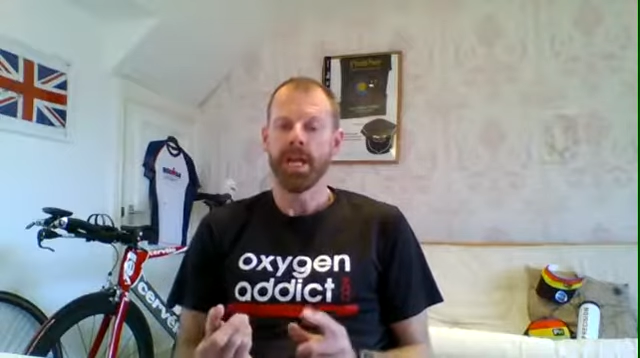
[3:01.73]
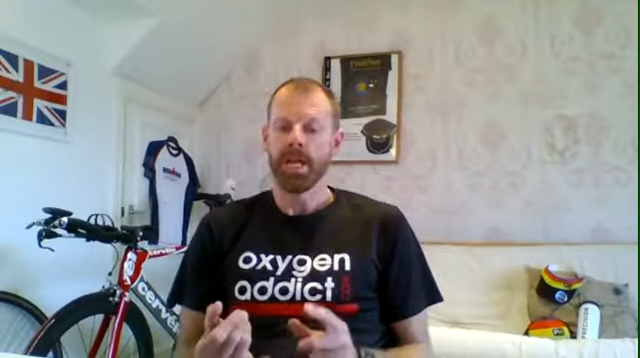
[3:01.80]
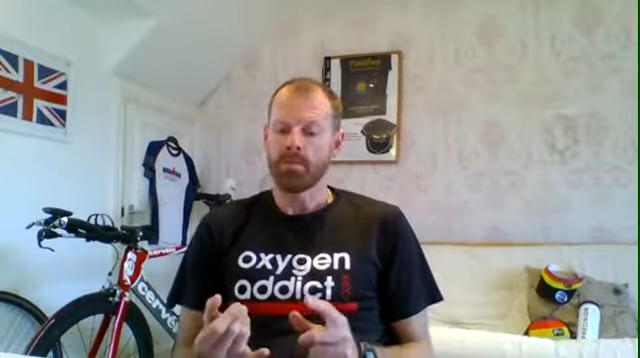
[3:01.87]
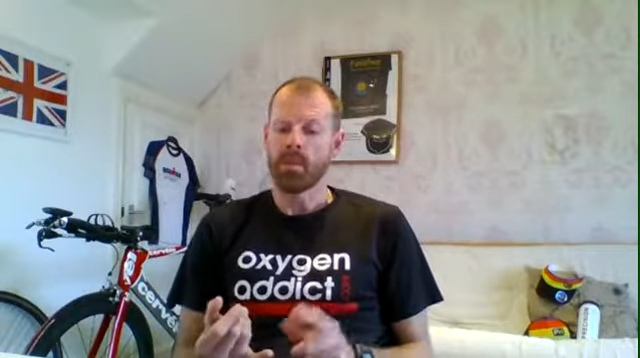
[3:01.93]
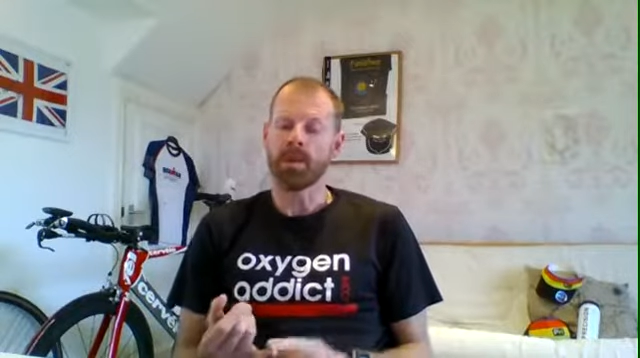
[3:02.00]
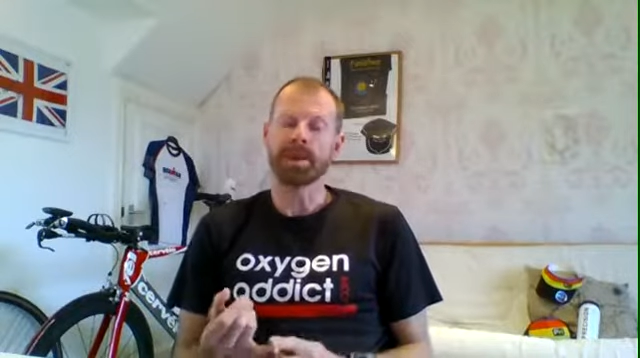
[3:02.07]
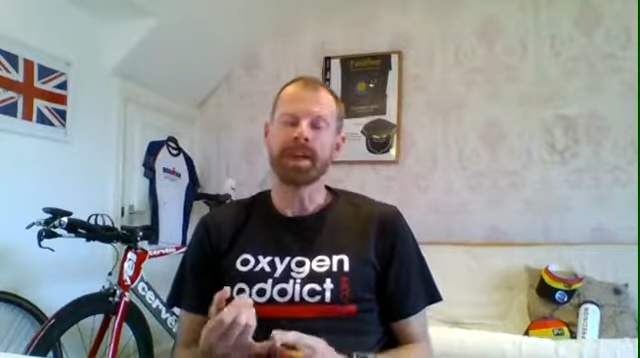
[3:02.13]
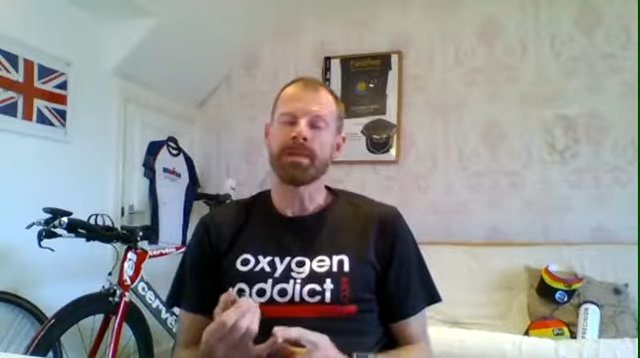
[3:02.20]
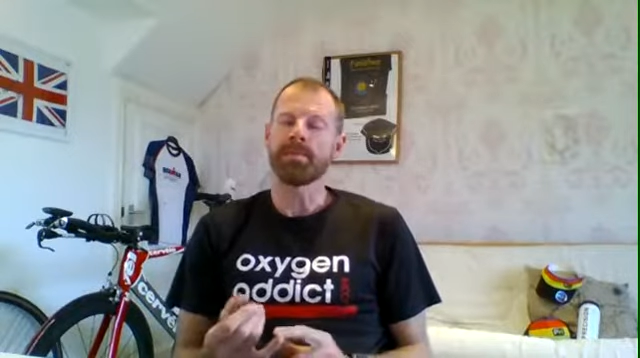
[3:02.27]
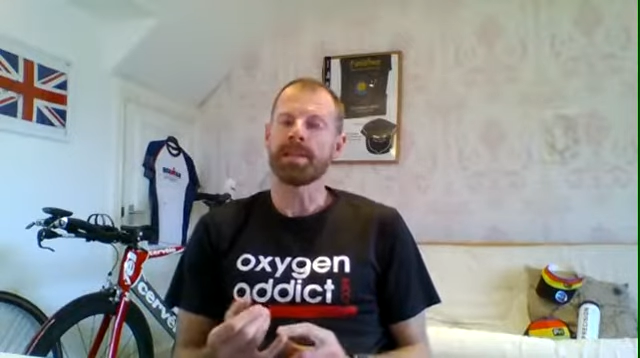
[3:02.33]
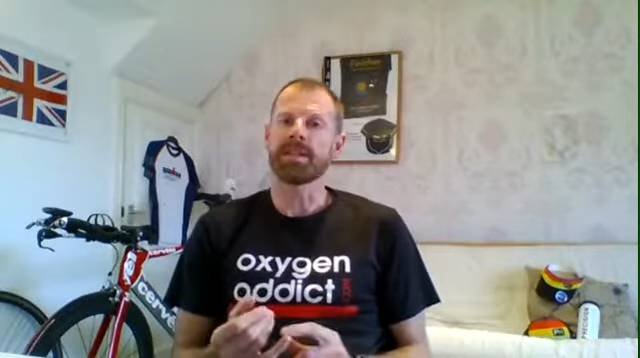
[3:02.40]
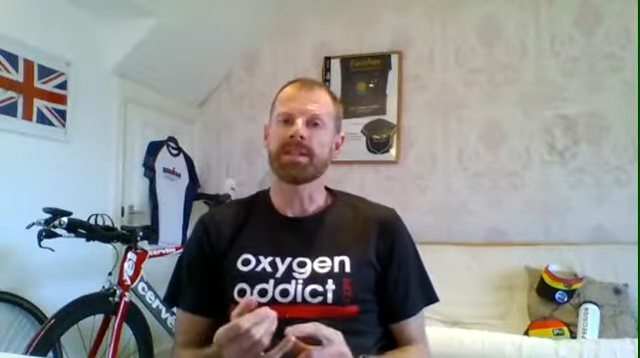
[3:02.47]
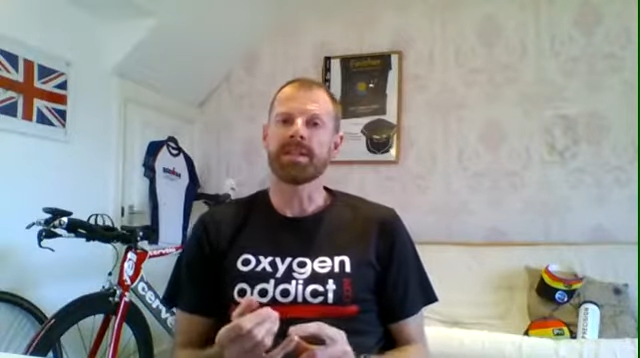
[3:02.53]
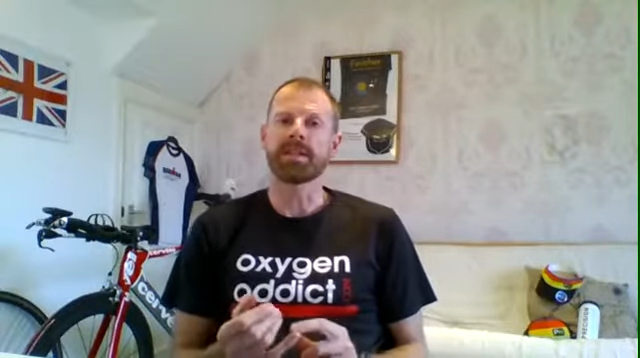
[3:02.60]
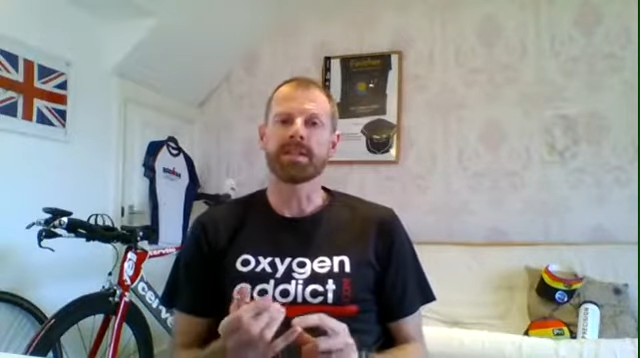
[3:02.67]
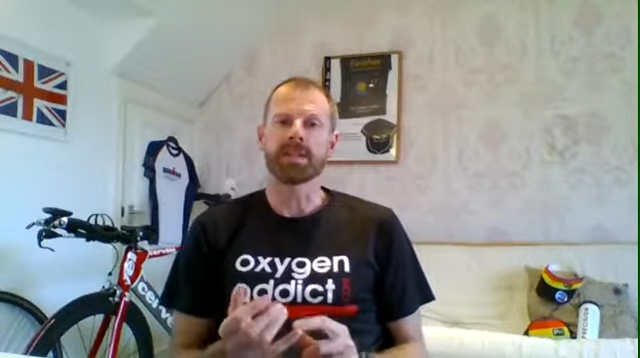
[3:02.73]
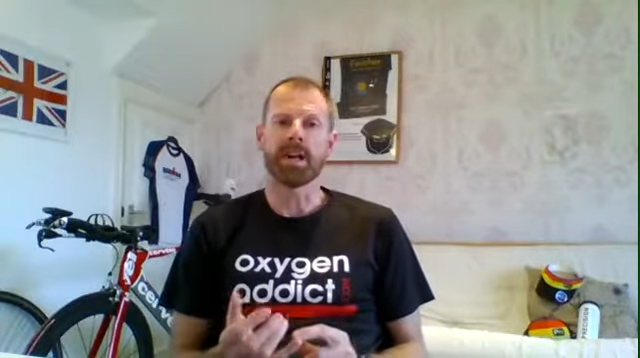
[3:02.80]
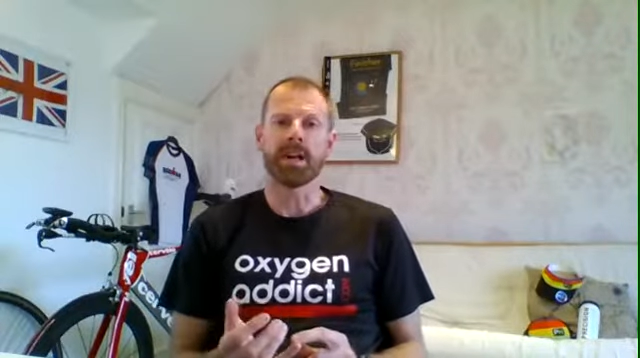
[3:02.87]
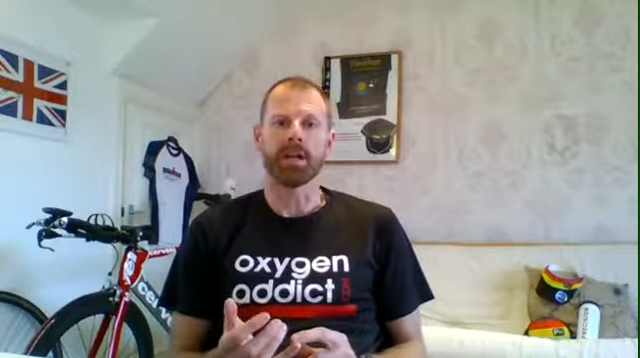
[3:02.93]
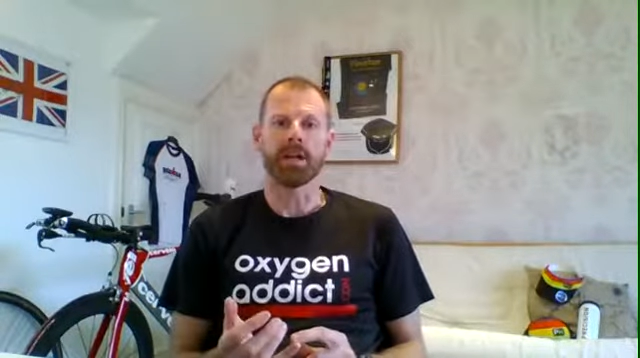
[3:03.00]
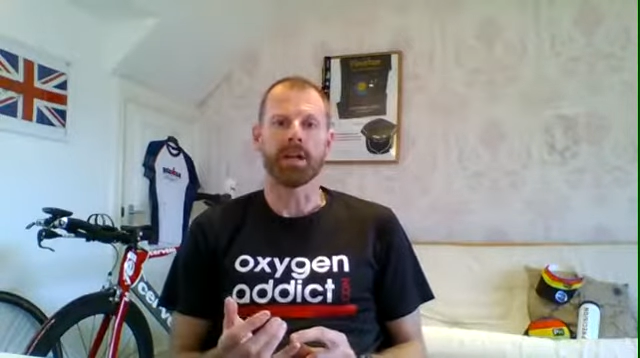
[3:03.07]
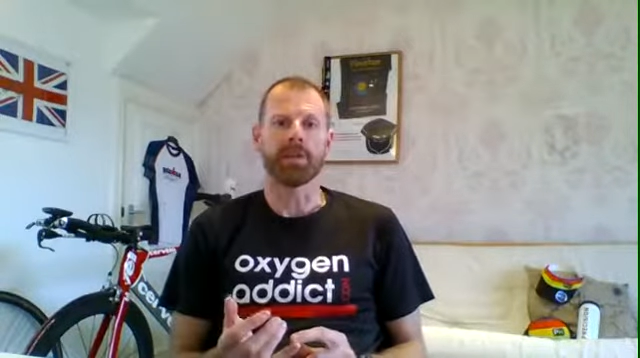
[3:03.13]
Well, what that means is
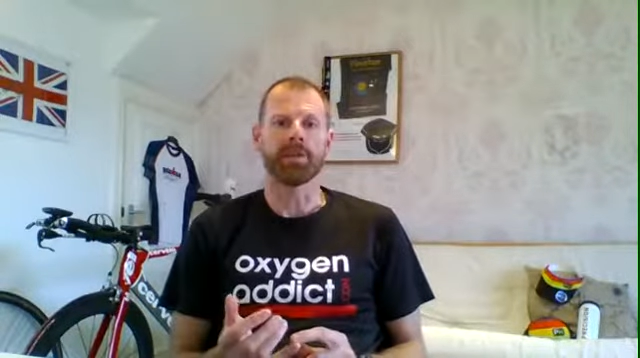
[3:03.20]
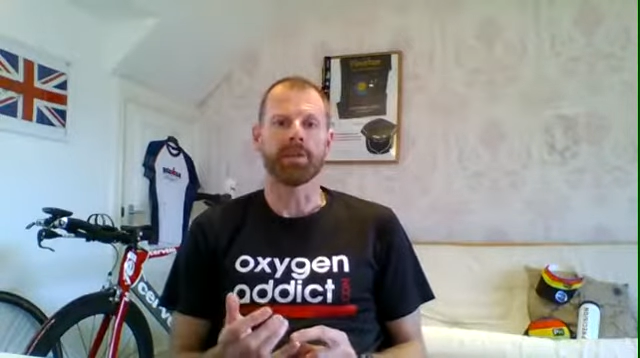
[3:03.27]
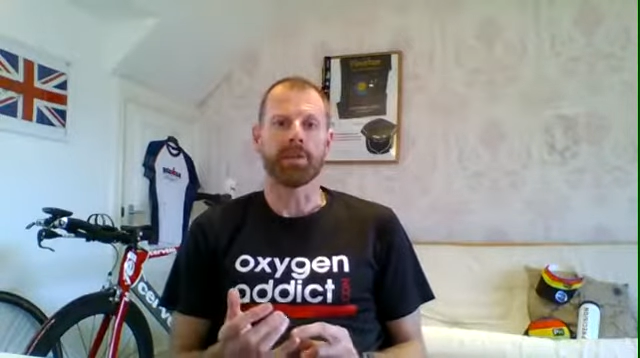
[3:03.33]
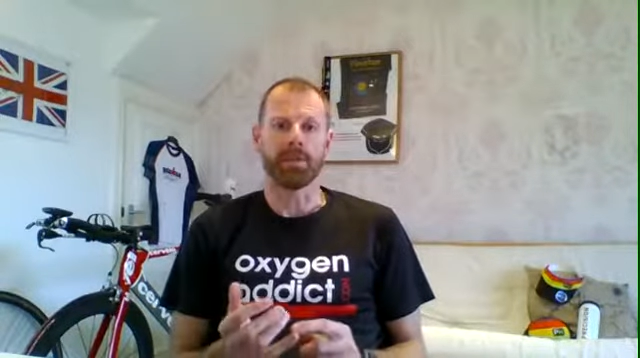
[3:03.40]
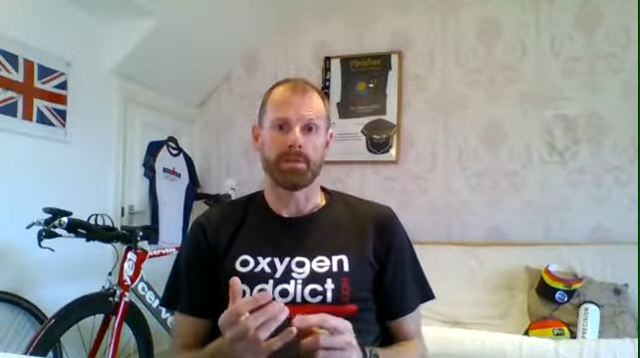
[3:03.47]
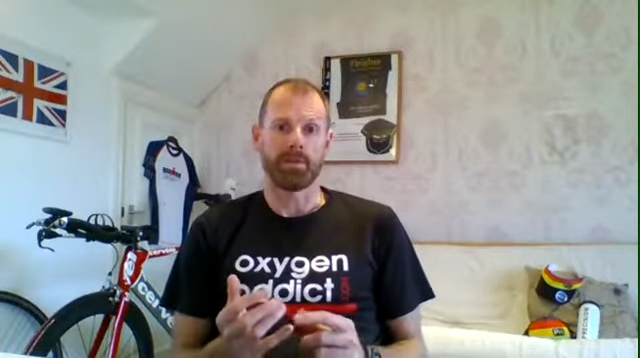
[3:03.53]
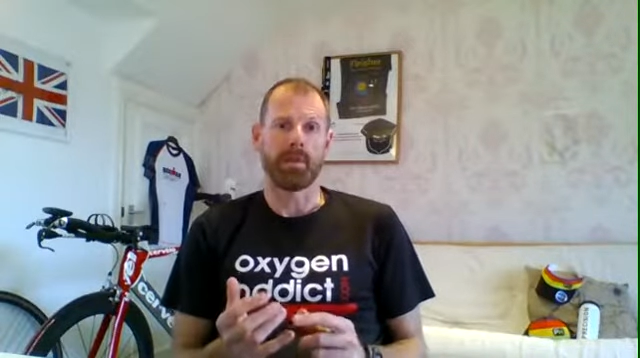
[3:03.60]
starting off